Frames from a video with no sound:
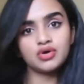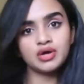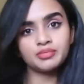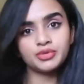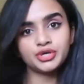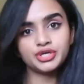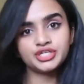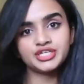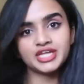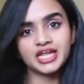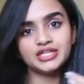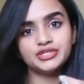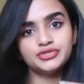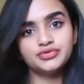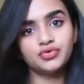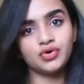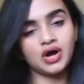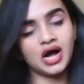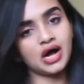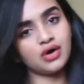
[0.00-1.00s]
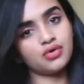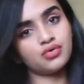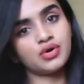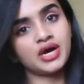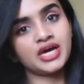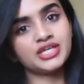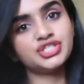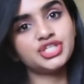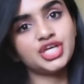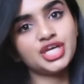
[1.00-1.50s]
I'm gonna tell you how
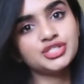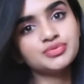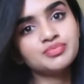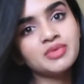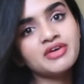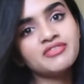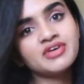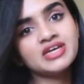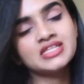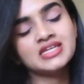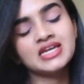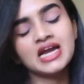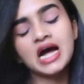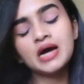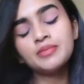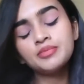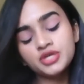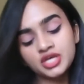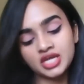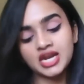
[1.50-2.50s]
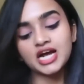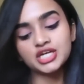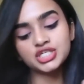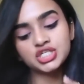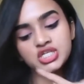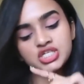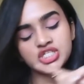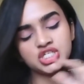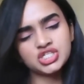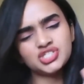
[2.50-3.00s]
I changed my weather app. You can
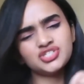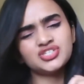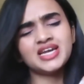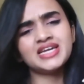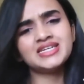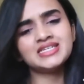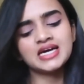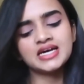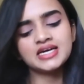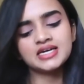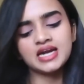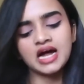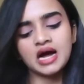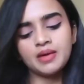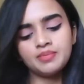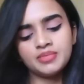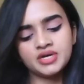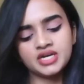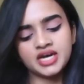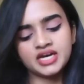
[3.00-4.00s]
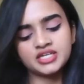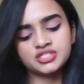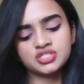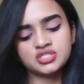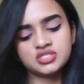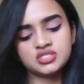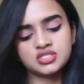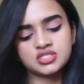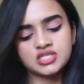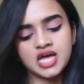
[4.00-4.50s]
actually change your entire app. I
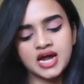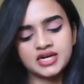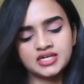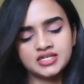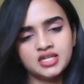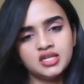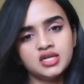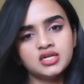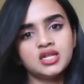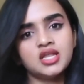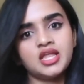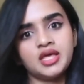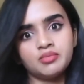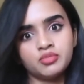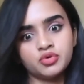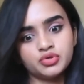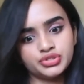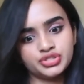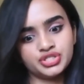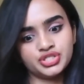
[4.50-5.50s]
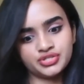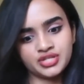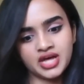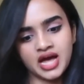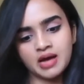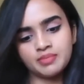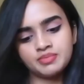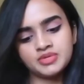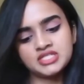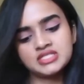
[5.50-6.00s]
just added a little emoji to the
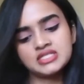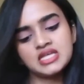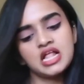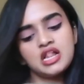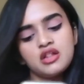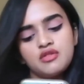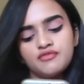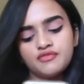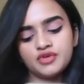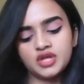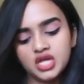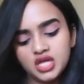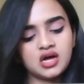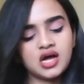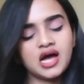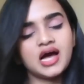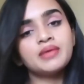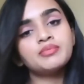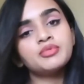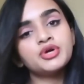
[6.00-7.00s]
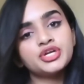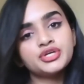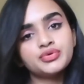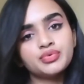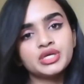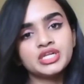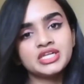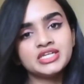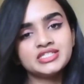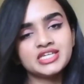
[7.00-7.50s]
app itself. I'm gonna
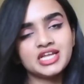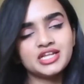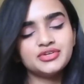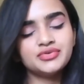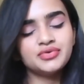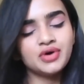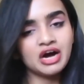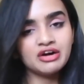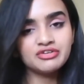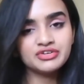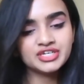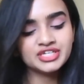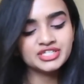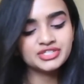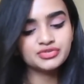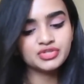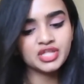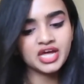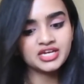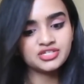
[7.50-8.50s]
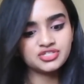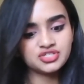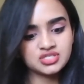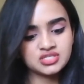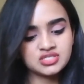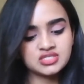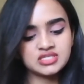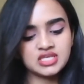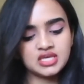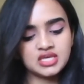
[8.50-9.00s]
quickly tell you how you can do that.
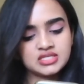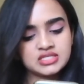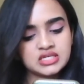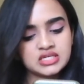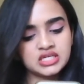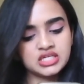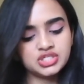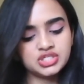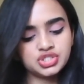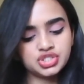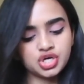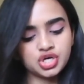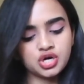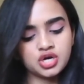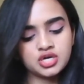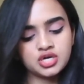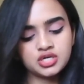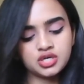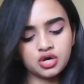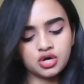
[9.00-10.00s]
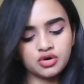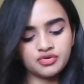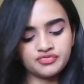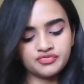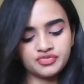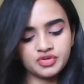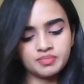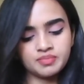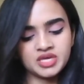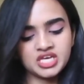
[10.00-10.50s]
Just take a screenshot
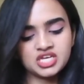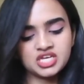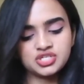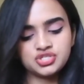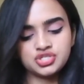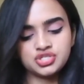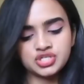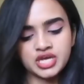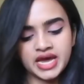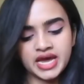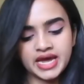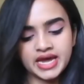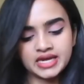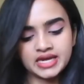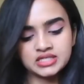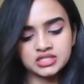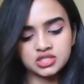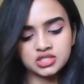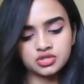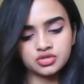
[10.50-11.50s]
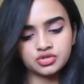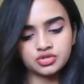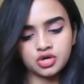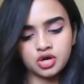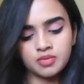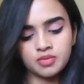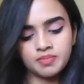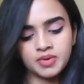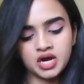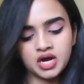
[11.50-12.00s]
of your page and
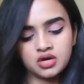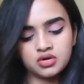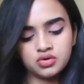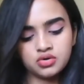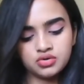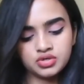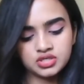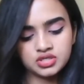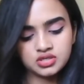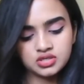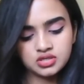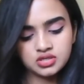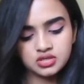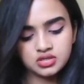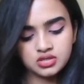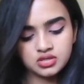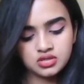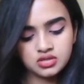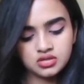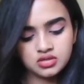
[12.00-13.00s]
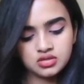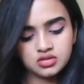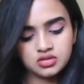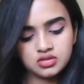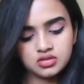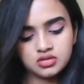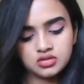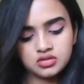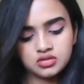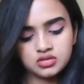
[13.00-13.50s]
crop out
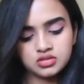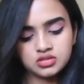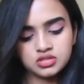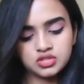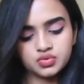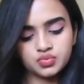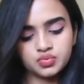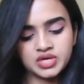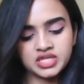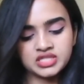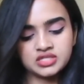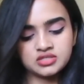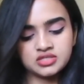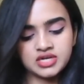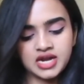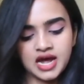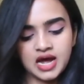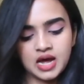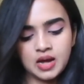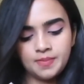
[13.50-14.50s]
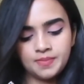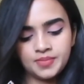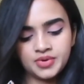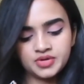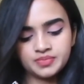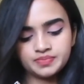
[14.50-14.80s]
the weather app.